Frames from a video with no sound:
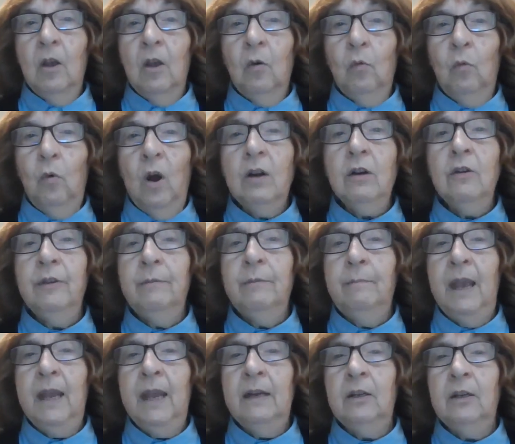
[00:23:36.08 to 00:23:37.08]
What are the
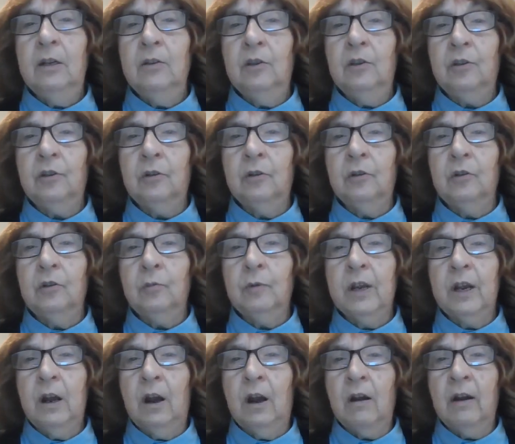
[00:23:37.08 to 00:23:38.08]
main concerns
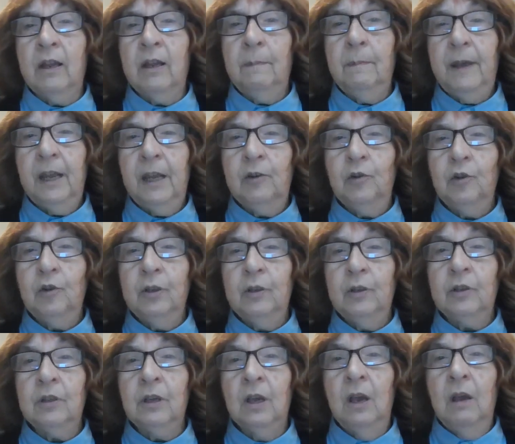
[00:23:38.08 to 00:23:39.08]
regarding
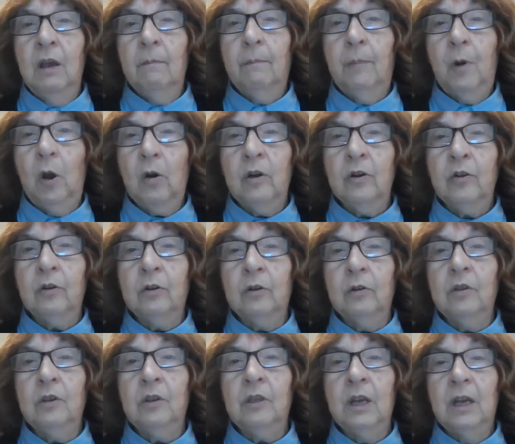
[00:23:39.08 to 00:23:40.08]
patients,
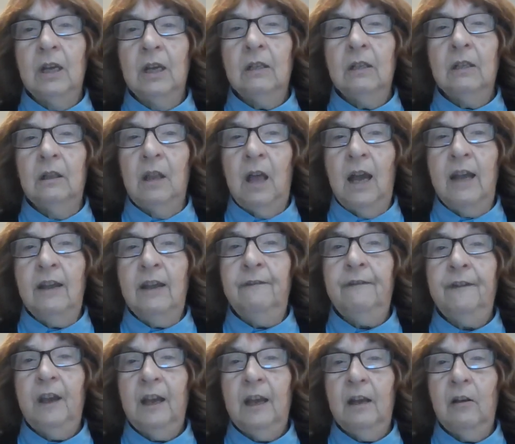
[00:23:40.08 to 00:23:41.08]
partners,
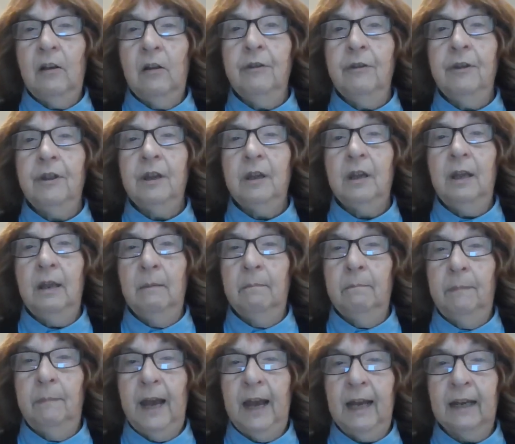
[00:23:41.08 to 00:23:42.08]
life health
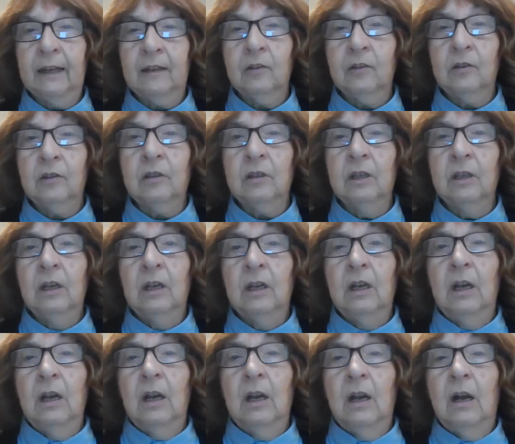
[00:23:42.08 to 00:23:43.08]
impacts?
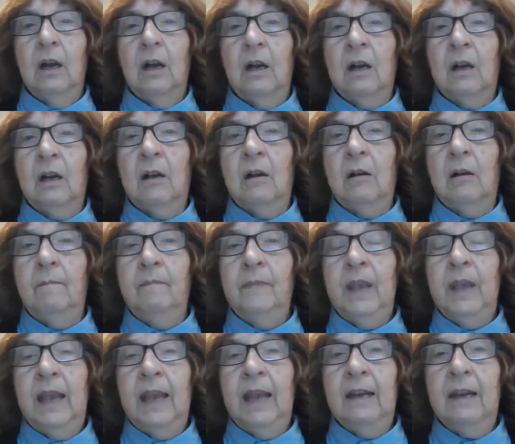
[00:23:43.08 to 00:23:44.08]
Um,
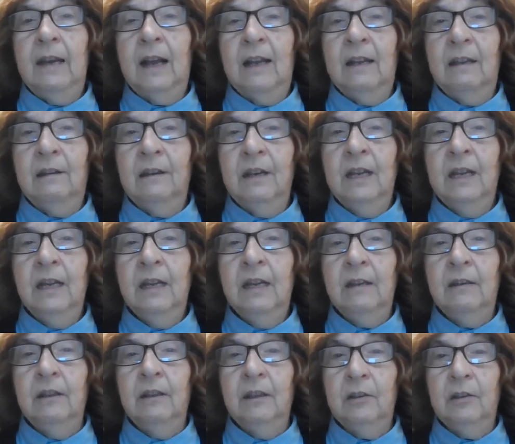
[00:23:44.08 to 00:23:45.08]
and I think
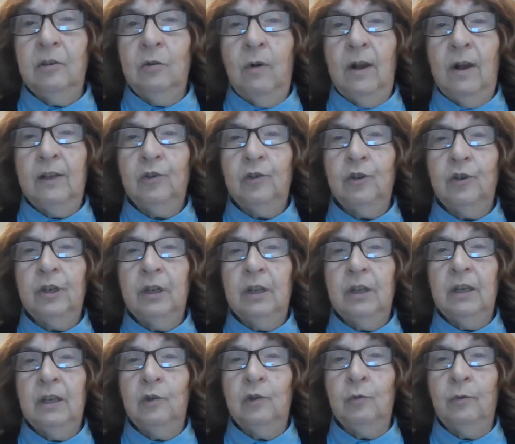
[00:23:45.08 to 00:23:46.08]
this question
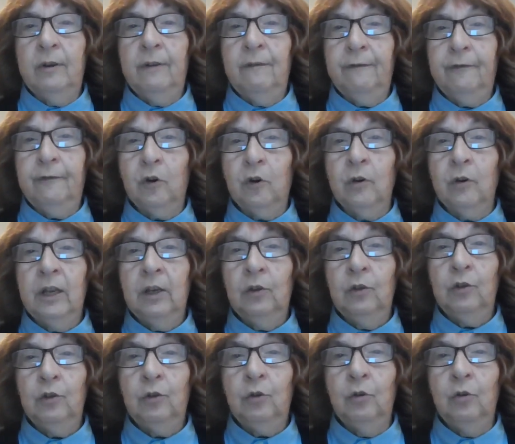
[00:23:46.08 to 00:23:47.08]
is referring
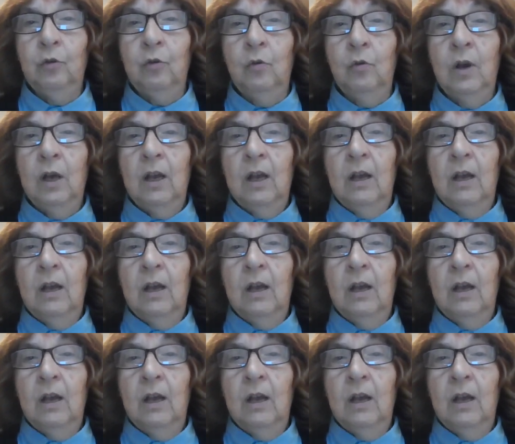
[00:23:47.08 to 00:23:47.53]
to